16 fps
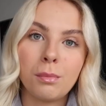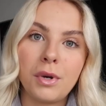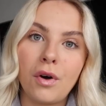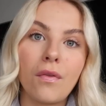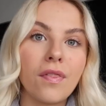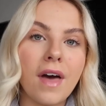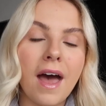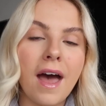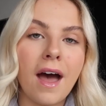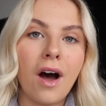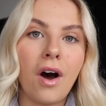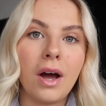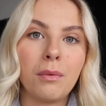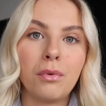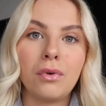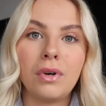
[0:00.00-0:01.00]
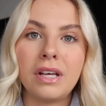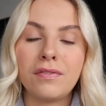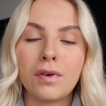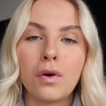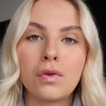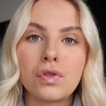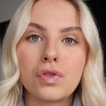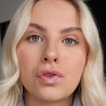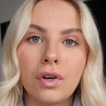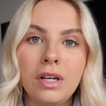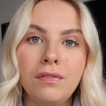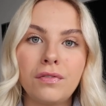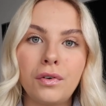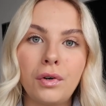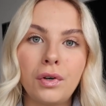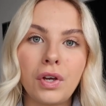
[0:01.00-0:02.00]
me on there, I will leave it on
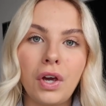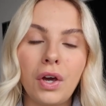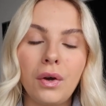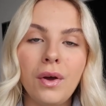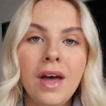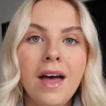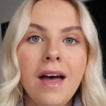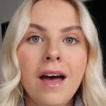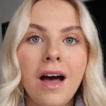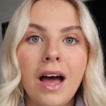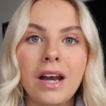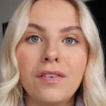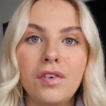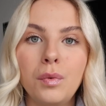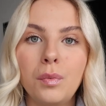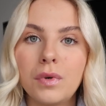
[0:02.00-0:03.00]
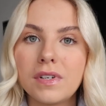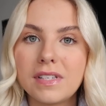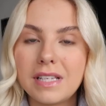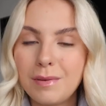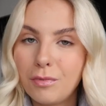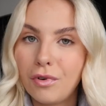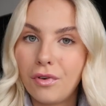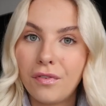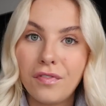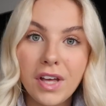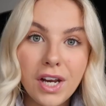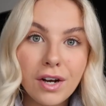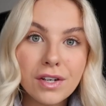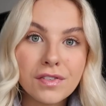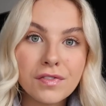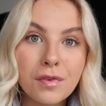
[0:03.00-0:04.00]
screen for you. And if you want to see more
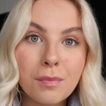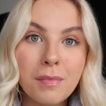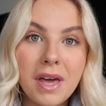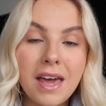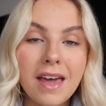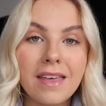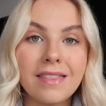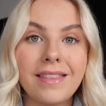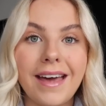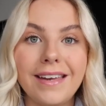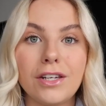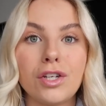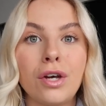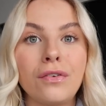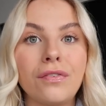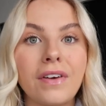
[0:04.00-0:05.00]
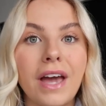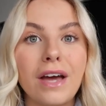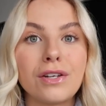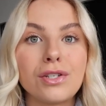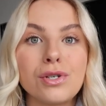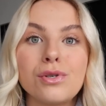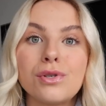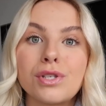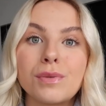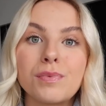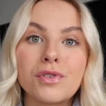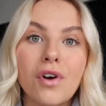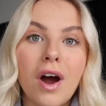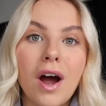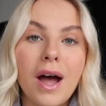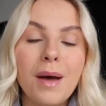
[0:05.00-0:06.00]
videos from me, then don't forget to
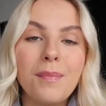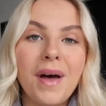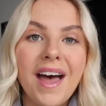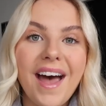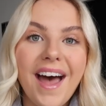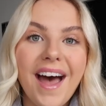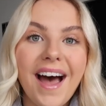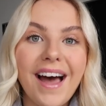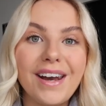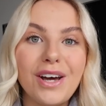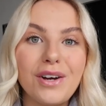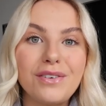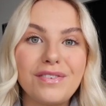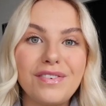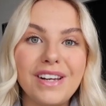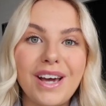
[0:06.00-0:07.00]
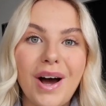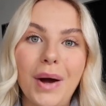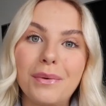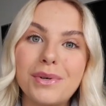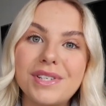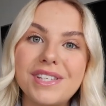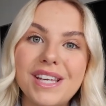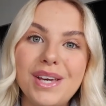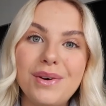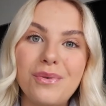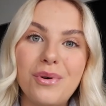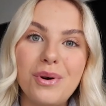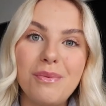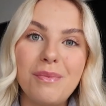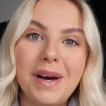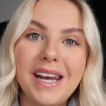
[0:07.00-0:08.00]
subscribe, and hopefully I will see you
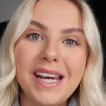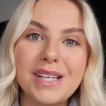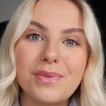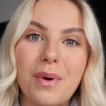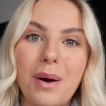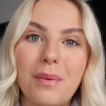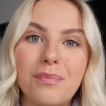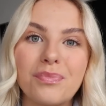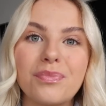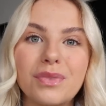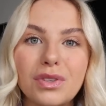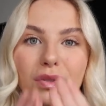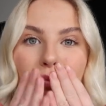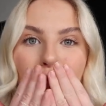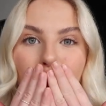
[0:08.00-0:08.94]
all in my next one.